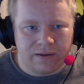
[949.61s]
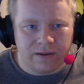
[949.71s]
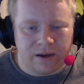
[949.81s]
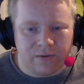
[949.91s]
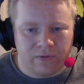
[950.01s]

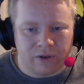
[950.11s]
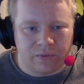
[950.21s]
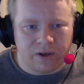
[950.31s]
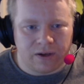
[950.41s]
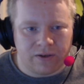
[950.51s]
Come on,
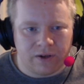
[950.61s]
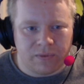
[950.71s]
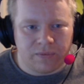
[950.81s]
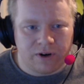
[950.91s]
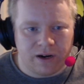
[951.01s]
Rosberg, do me
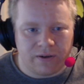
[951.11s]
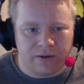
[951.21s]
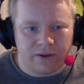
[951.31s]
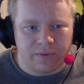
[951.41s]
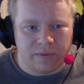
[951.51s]
proud,
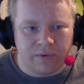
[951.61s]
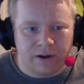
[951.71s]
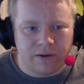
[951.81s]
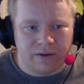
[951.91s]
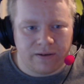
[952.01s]
do me
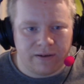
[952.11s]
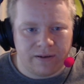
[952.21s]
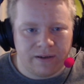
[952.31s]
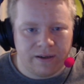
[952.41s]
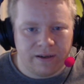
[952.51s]
proud.
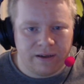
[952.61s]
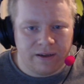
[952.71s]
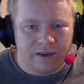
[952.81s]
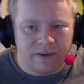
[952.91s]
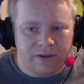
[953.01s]

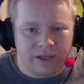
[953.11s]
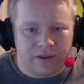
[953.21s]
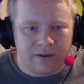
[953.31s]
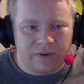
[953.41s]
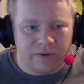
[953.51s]

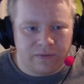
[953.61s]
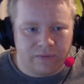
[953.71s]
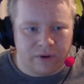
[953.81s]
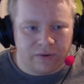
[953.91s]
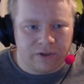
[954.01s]
Shedden
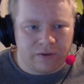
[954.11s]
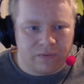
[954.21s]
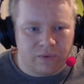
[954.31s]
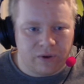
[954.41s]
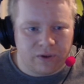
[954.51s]

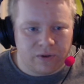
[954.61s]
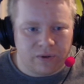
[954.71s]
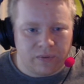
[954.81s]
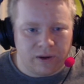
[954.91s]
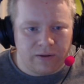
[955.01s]
was
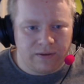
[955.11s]
doing well.